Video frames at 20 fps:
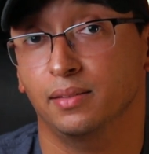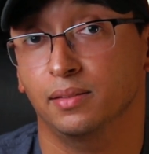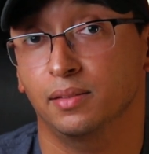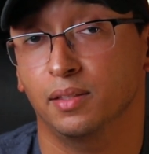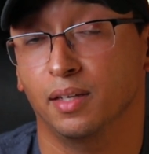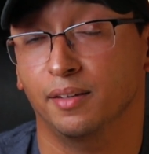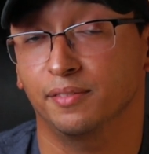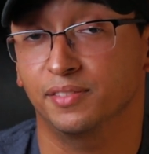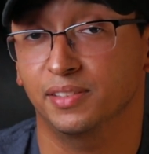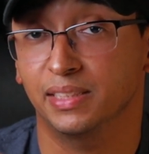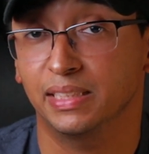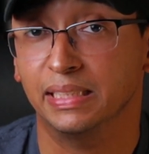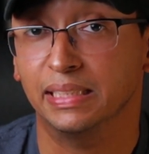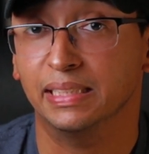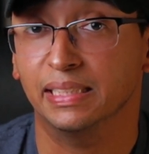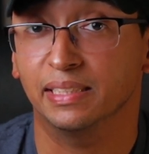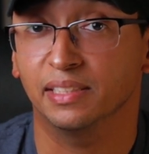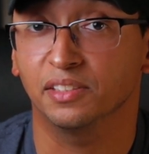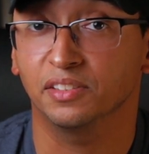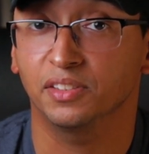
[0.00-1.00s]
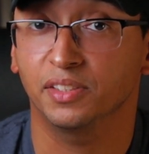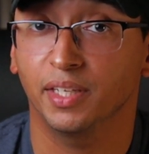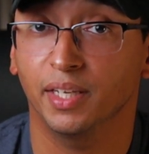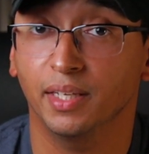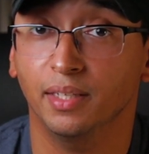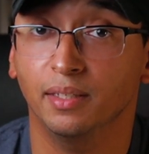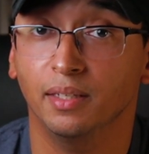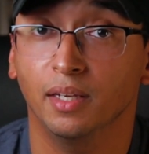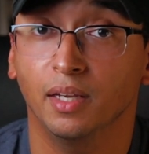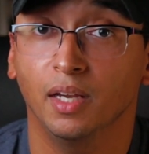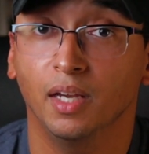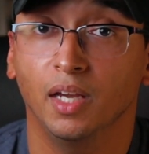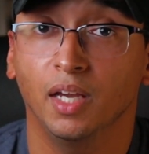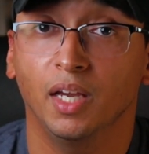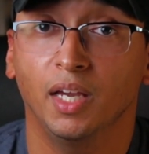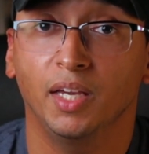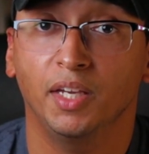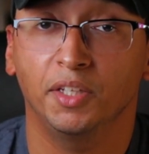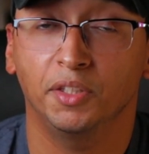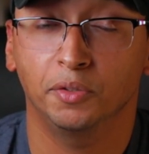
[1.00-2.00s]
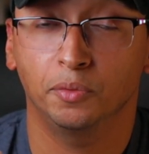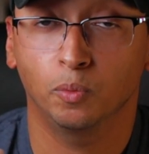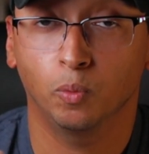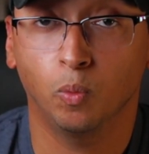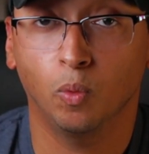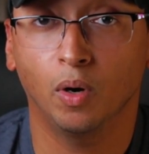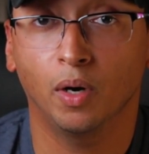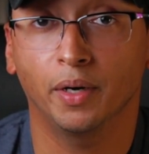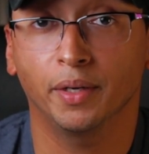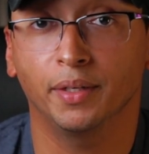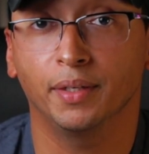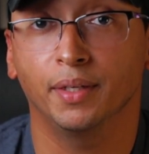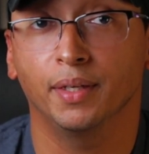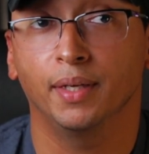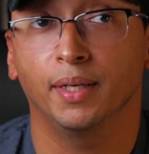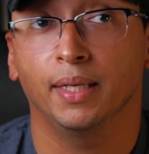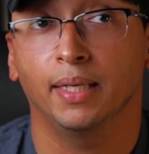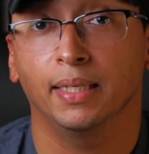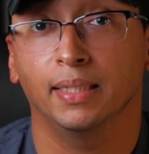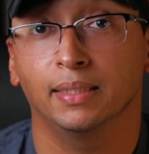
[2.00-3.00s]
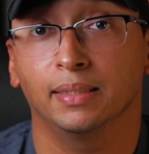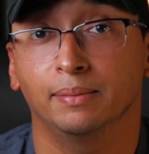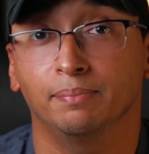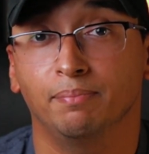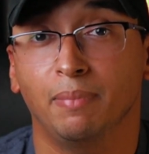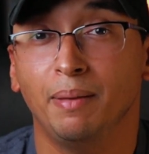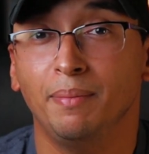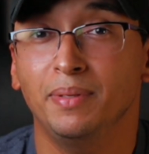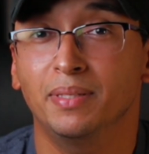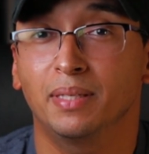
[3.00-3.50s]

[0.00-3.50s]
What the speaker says: to have seen in this kit is one, maybe